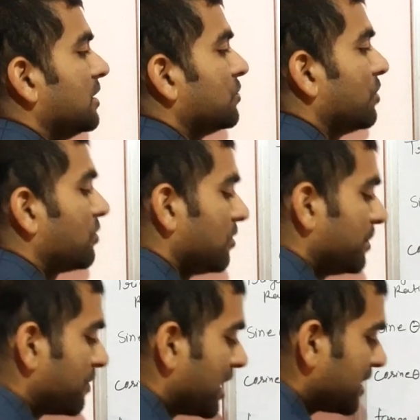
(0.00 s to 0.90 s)
So it will
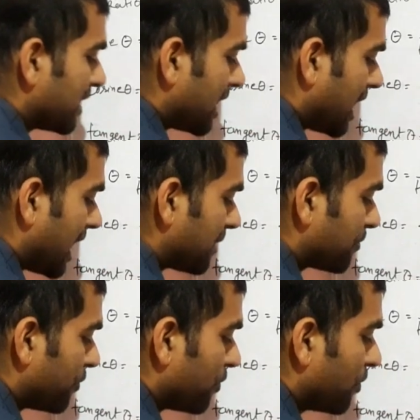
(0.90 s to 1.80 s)
be what?
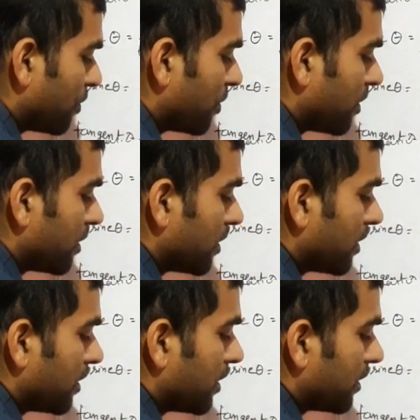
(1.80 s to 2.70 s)

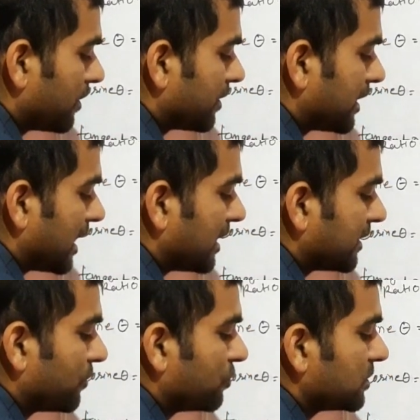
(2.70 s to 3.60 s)

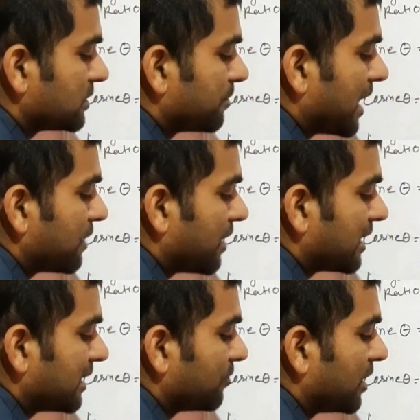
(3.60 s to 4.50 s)
Hypotenuse by
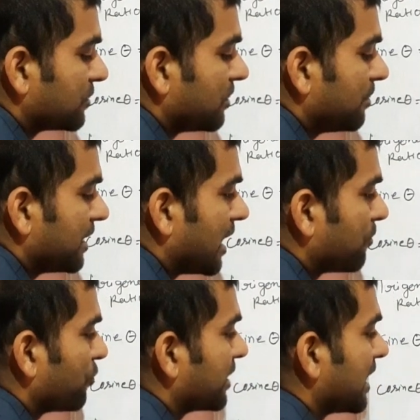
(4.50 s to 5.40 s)
what? Inverse will be
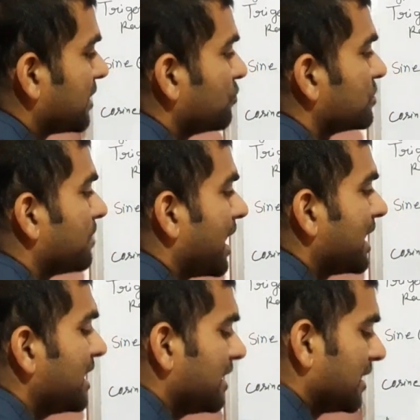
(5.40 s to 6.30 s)
hypotenuse
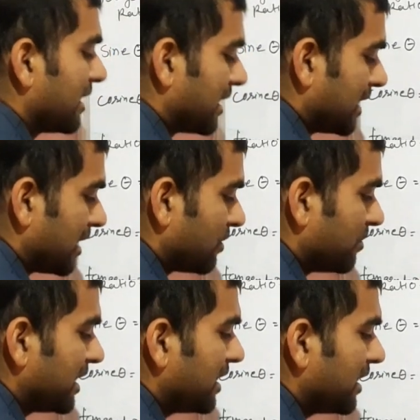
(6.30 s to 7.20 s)
by, here will
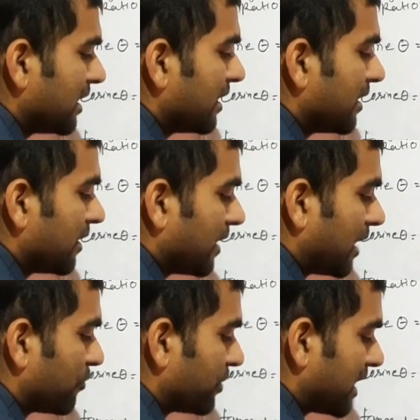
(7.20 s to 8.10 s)
be
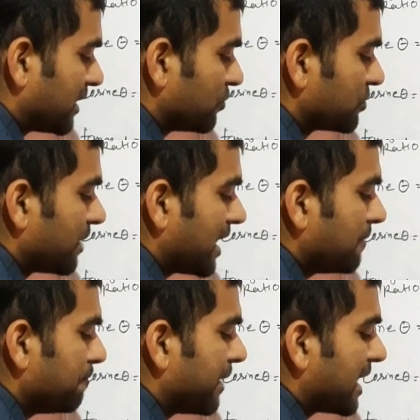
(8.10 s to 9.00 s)
hypotenuse by
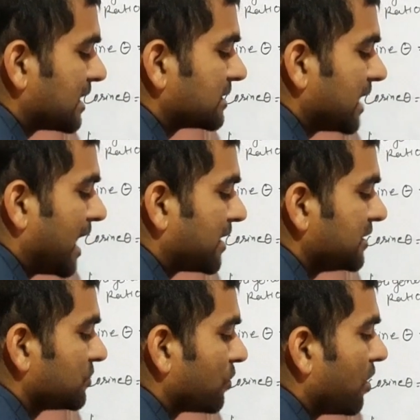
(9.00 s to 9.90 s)
base. And
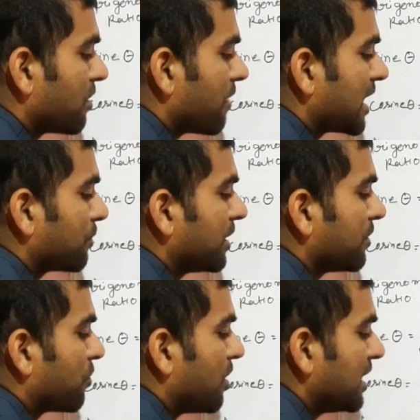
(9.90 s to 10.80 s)
in short, what
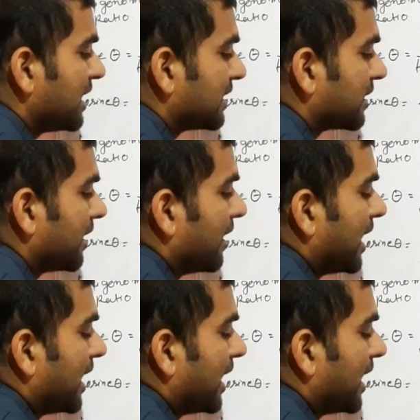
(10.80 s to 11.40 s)
we call it?